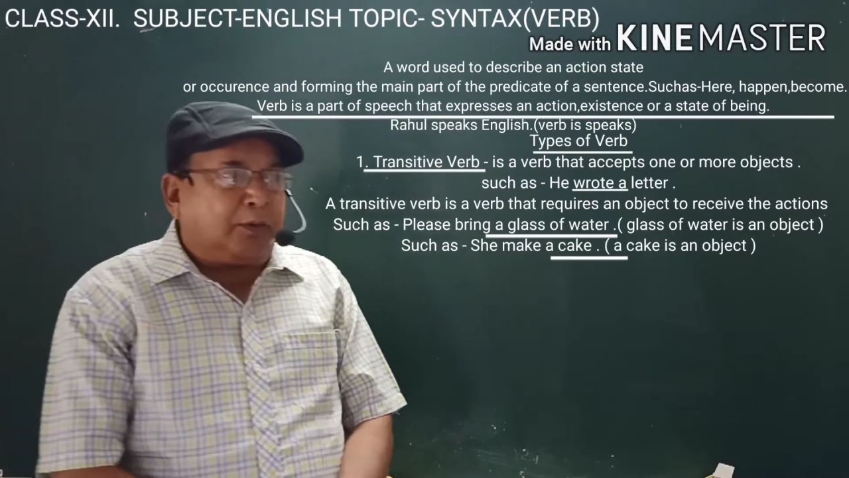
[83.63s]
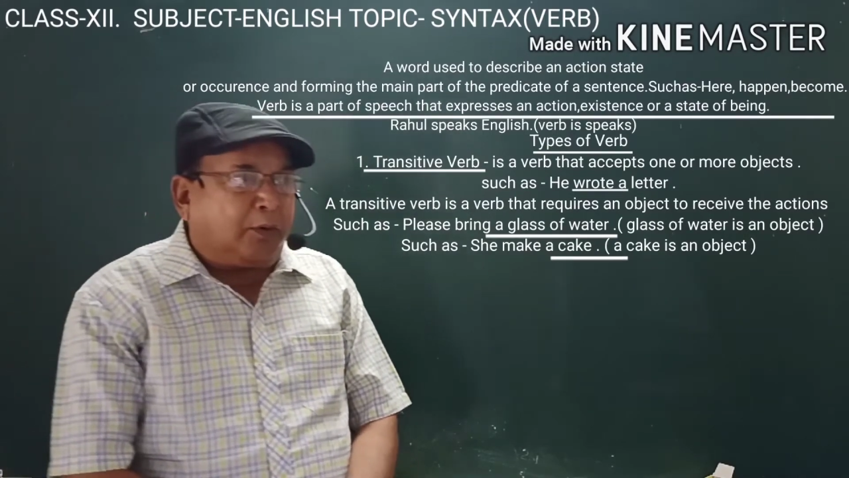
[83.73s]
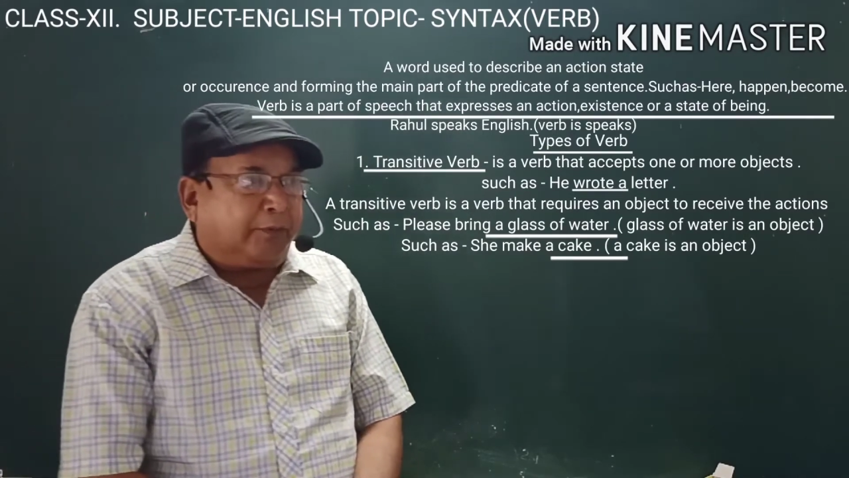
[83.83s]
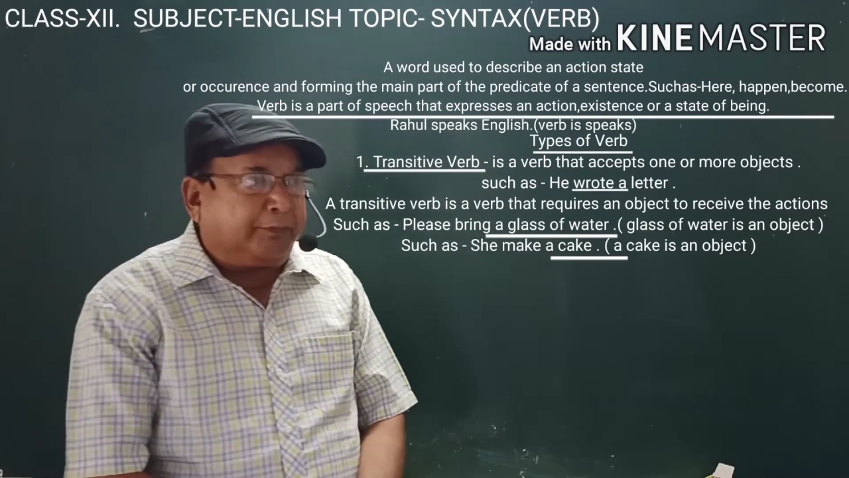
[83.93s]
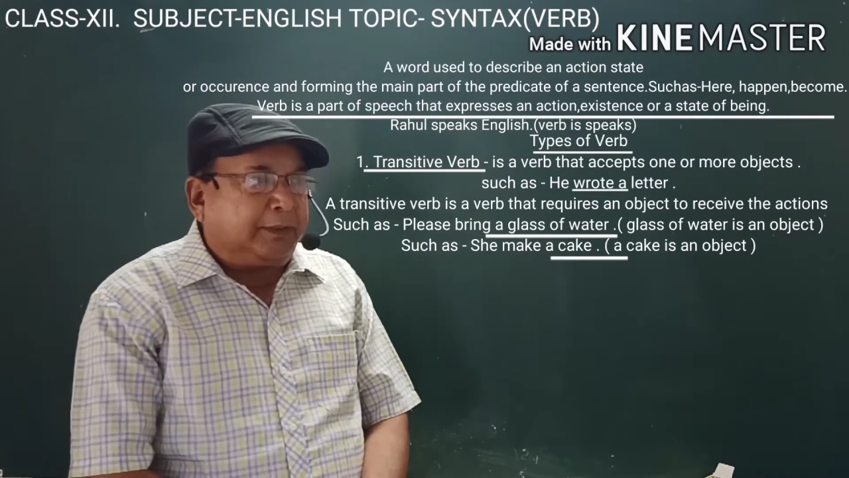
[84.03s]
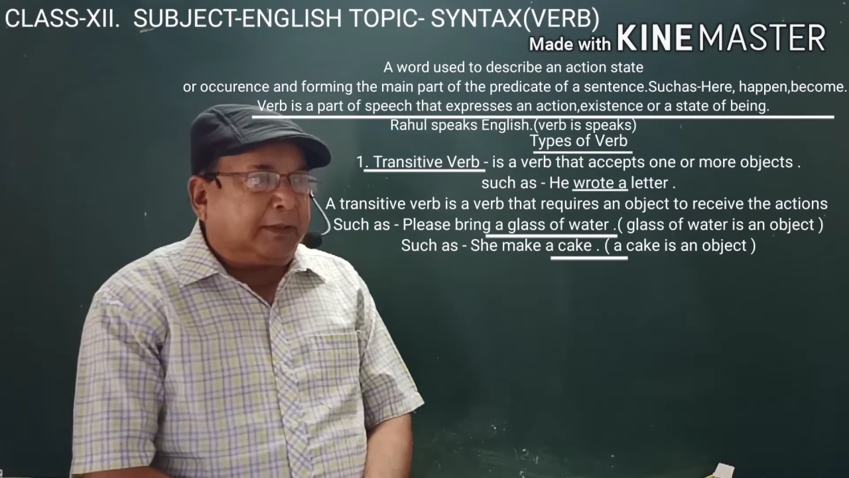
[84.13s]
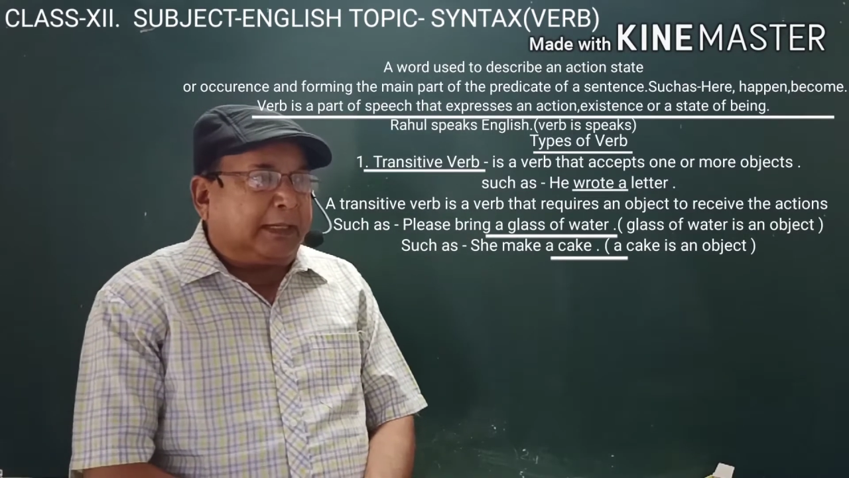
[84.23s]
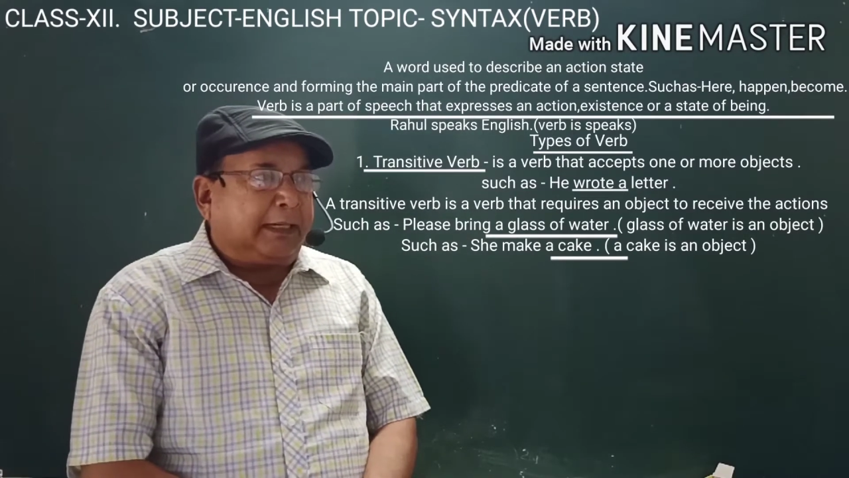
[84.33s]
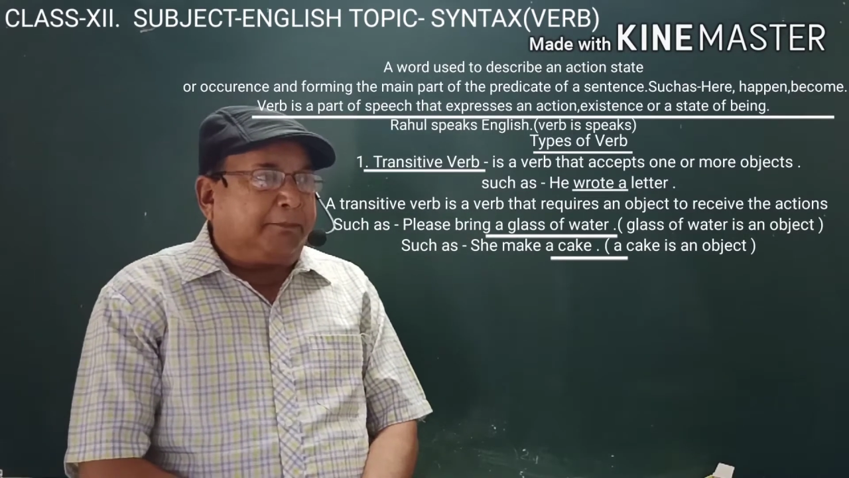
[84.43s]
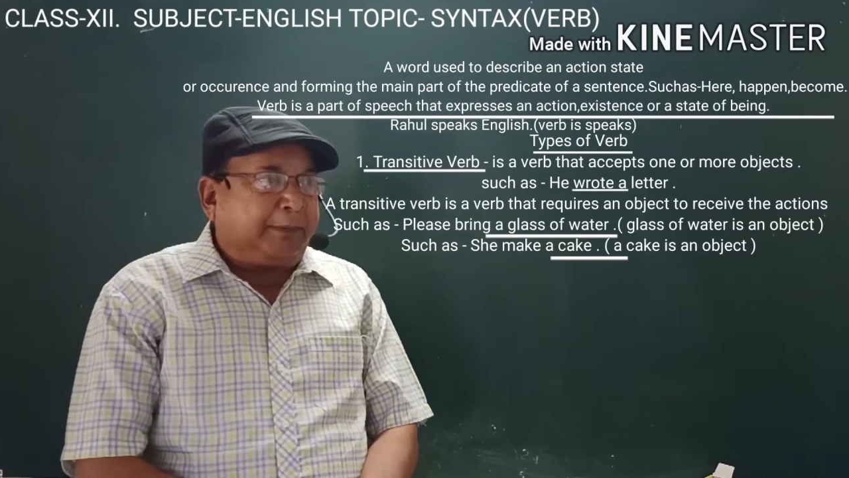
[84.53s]
of
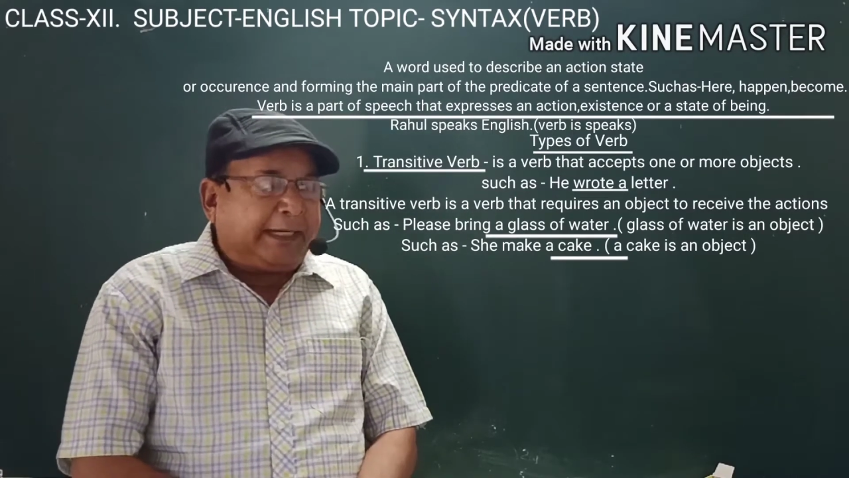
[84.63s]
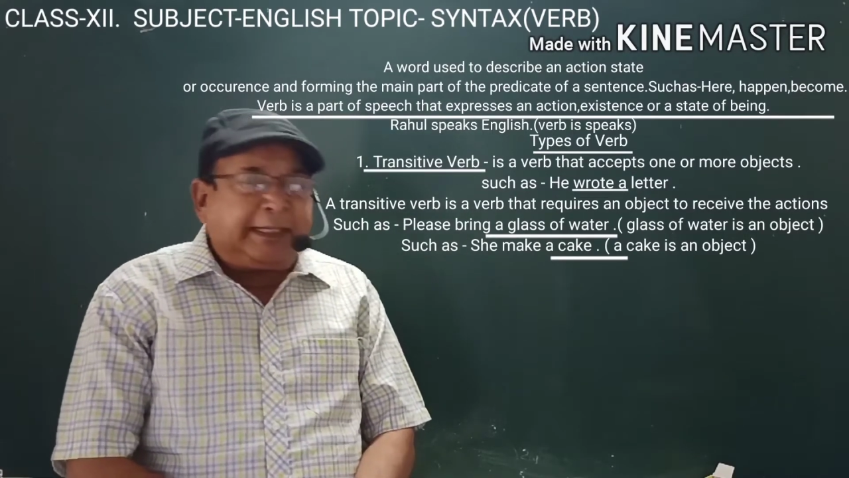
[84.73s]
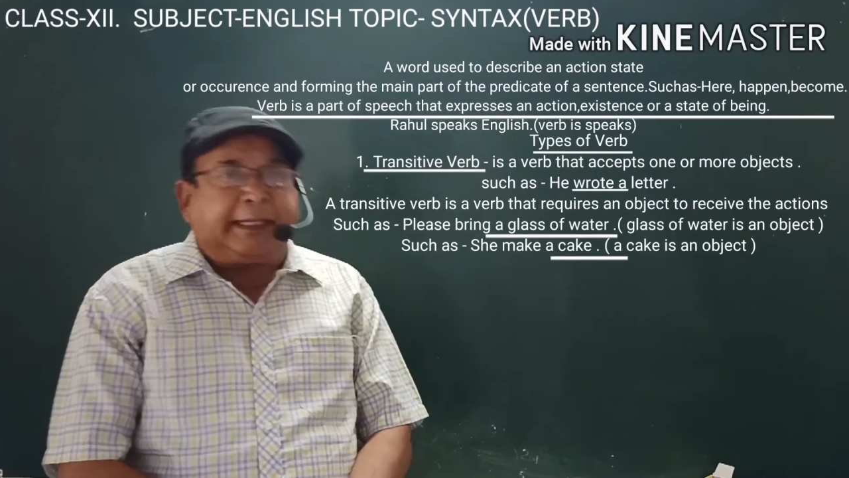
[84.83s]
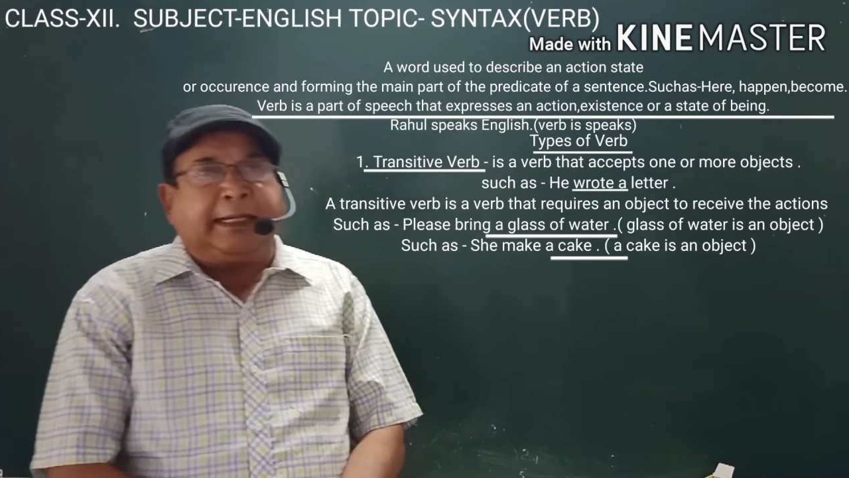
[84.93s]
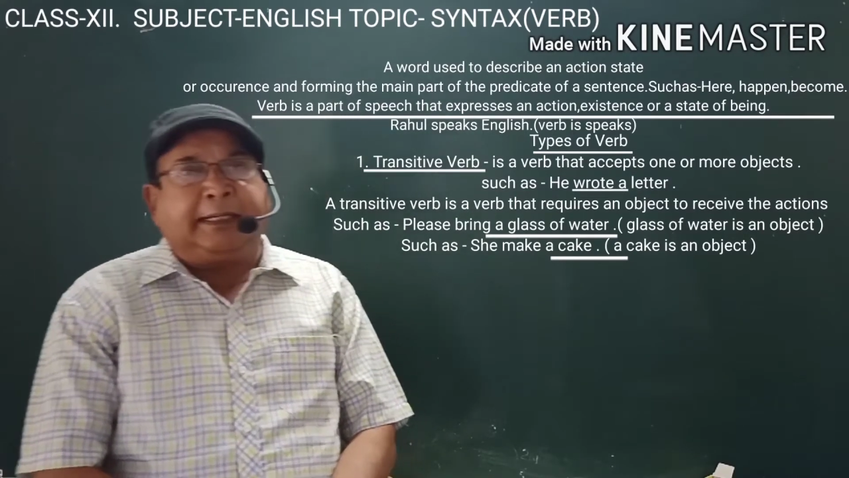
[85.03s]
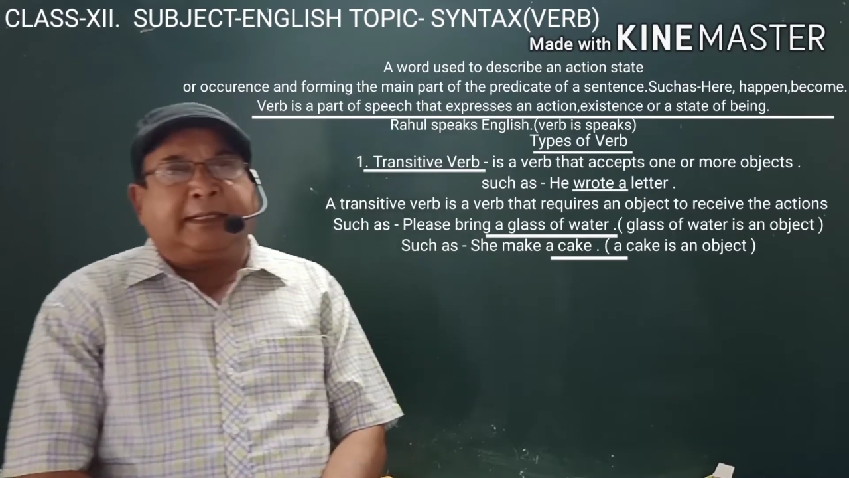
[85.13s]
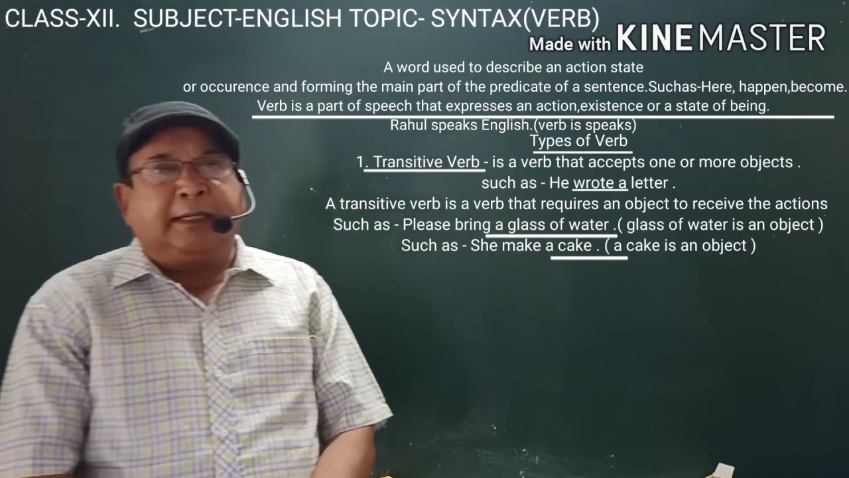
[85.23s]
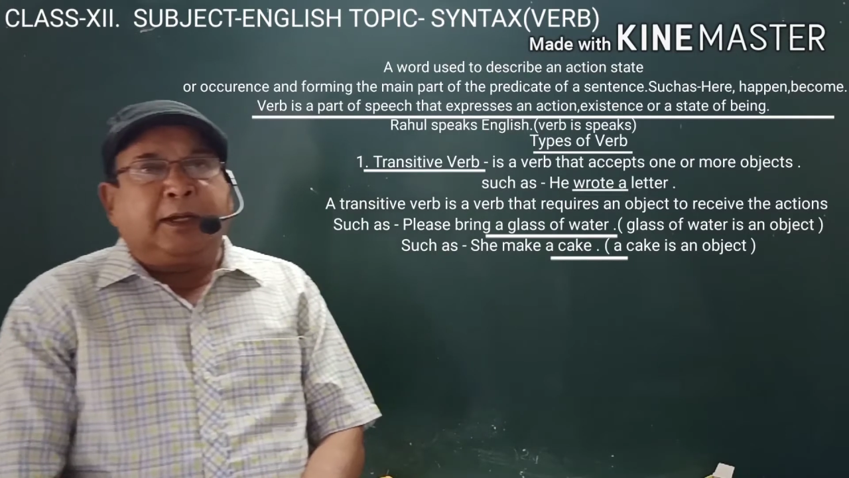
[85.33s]
the predicate